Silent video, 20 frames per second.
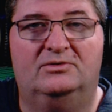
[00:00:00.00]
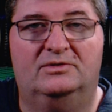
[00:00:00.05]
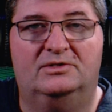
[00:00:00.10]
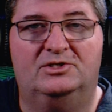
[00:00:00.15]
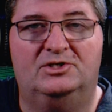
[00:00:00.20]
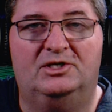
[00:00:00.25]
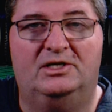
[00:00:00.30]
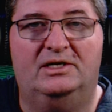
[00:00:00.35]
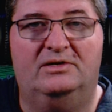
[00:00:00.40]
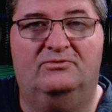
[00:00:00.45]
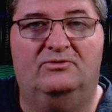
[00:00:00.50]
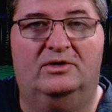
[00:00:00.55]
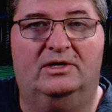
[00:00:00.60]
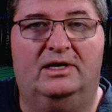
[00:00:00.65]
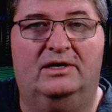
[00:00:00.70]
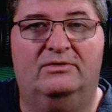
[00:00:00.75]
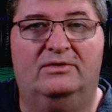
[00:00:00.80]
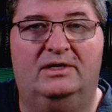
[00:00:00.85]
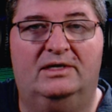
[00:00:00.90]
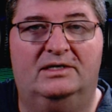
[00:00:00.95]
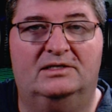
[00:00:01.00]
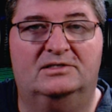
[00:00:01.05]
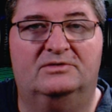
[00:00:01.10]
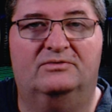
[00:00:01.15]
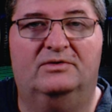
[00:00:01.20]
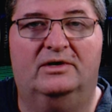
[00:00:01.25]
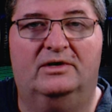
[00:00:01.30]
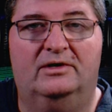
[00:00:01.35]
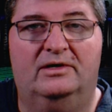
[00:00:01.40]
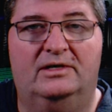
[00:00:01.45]
to achieve what I think
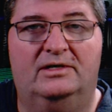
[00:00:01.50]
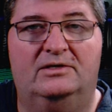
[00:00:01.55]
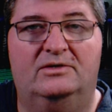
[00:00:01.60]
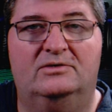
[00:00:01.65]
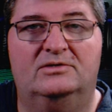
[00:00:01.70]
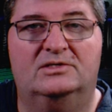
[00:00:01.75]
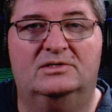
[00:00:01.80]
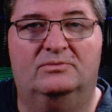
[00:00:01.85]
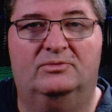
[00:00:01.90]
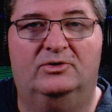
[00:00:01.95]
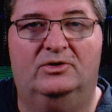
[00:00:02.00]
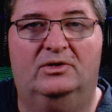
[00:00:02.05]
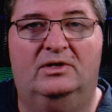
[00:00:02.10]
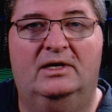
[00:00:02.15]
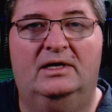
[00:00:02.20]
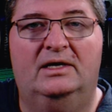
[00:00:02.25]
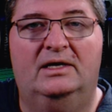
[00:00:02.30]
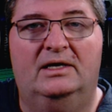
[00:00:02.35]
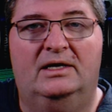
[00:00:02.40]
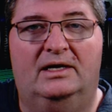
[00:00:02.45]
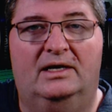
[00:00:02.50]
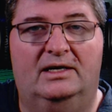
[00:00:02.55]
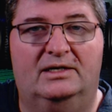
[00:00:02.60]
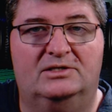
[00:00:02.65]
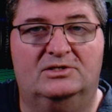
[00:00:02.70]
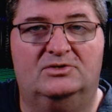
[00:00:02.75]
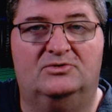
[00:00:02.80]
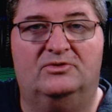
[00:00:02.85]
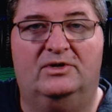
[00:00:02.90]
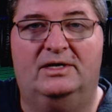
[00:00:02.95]
is very usable
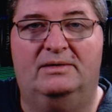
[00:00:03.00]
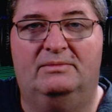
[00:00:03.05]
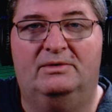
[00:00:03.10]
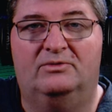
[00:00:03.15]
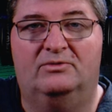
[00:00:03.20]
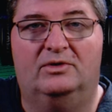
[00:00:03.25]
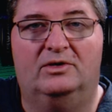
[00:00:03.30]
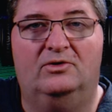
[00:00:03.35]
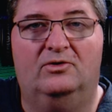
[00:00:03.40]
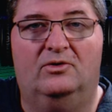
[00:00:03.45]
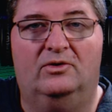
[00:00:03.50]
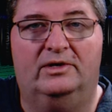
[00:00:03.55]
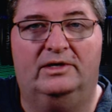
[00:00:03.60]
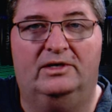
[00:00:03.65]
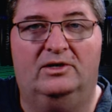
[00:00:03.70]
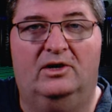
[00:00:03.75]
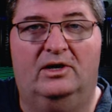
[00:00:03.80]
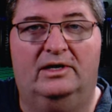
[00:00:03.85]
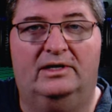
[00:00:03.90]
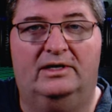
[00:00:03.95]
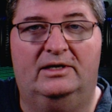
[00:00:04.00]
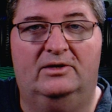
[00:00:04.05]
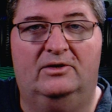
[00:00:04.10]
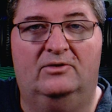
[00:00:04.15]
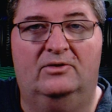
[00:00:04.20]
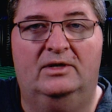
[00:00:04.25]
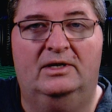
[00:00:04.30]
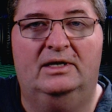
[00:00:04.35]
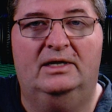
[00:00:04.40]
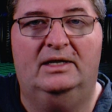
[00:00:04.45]
stream and recording
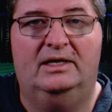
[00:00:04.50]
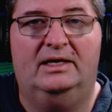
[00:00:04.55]
audio.